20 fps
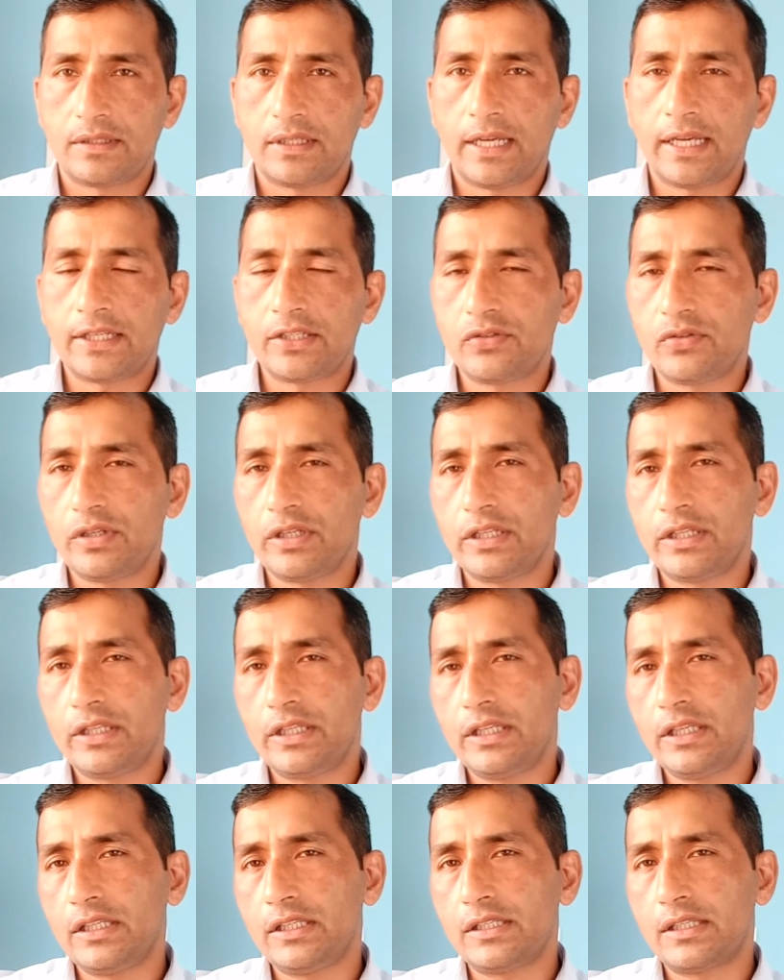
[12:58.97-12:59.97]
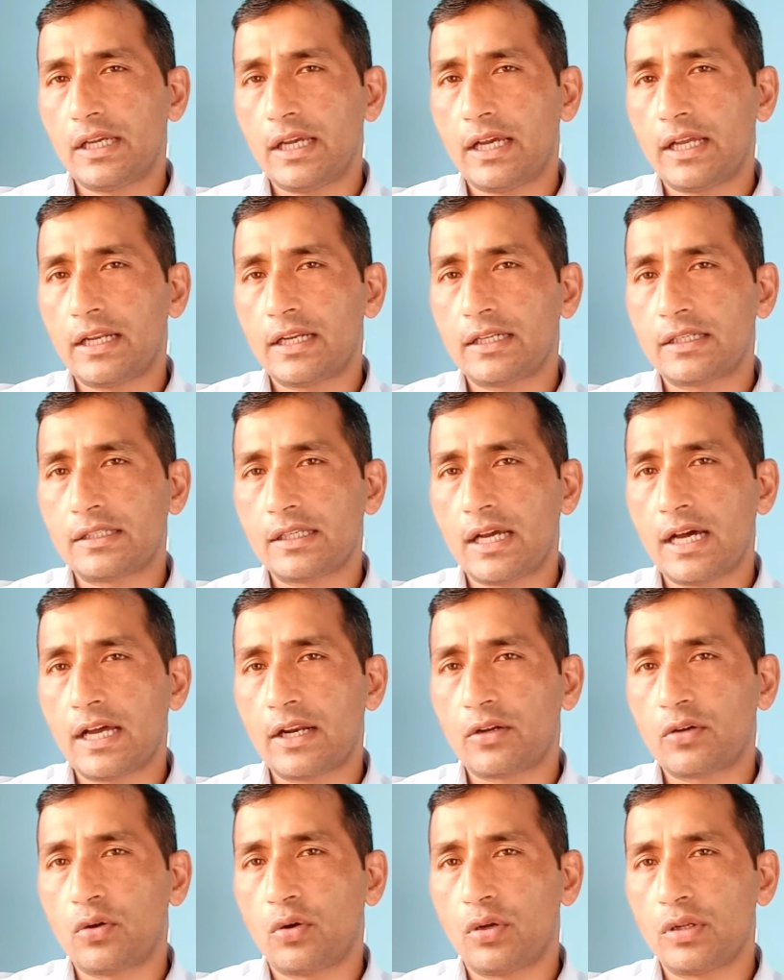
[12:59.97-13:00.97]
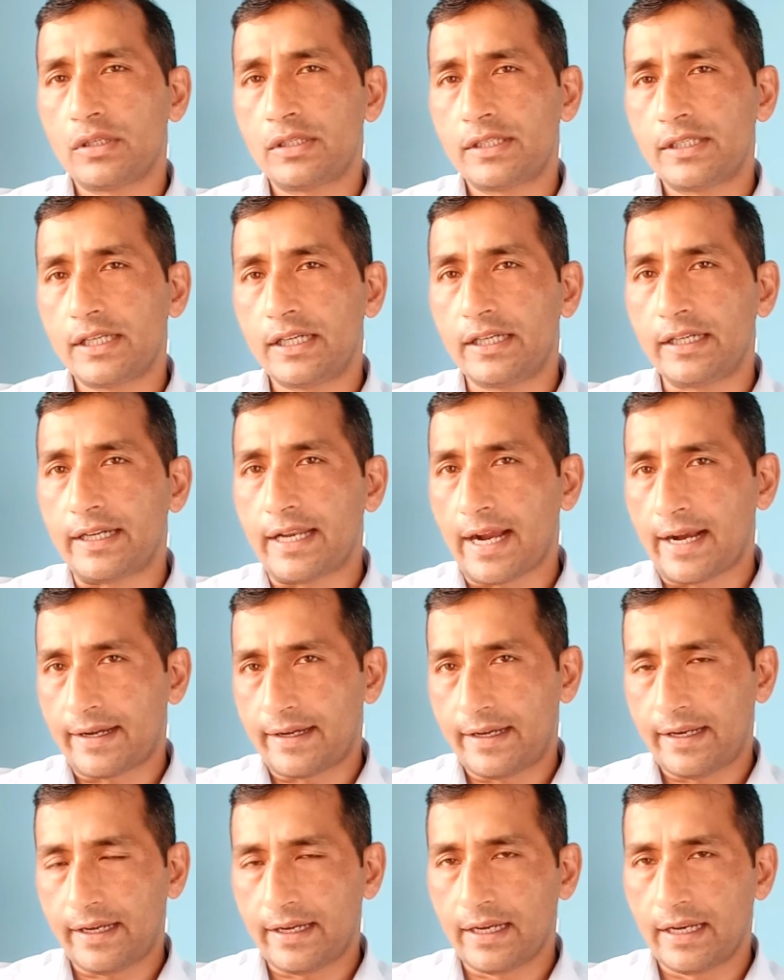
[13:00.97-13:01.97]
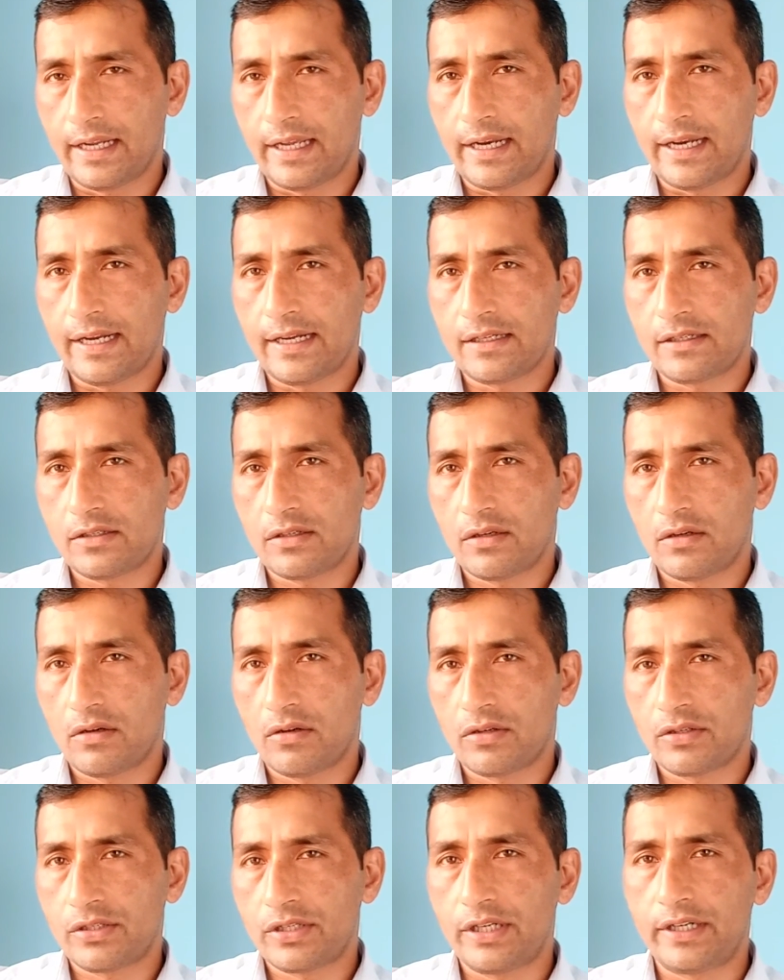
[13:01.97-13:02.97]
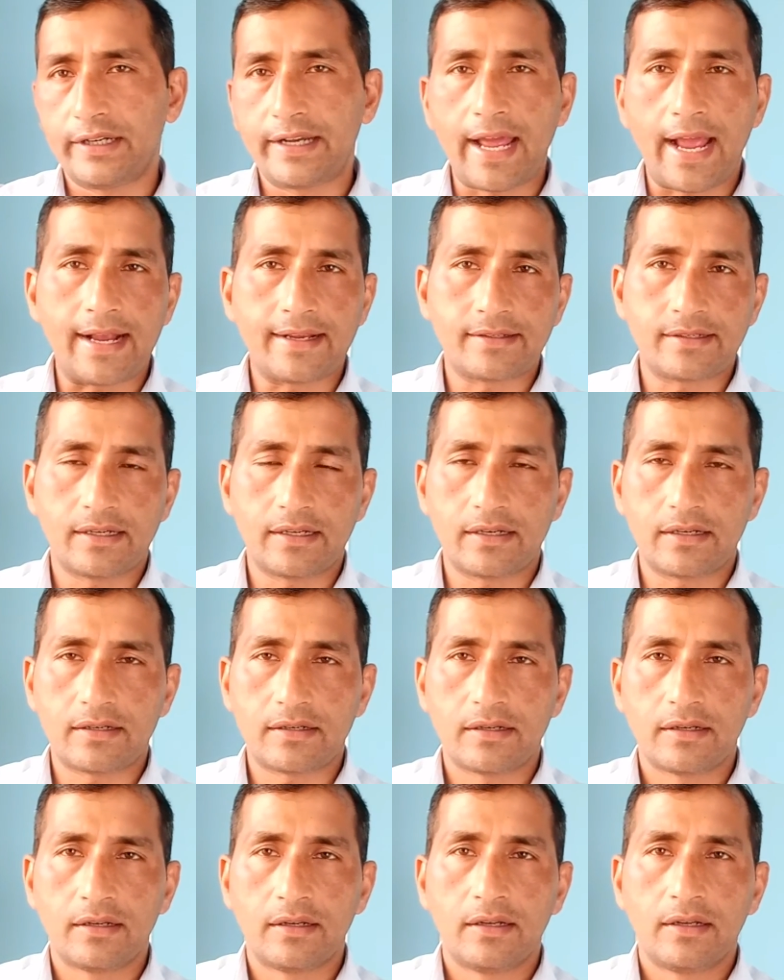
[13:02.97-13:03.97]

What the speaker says: Actually these errors are called syntactical errors or syntax error.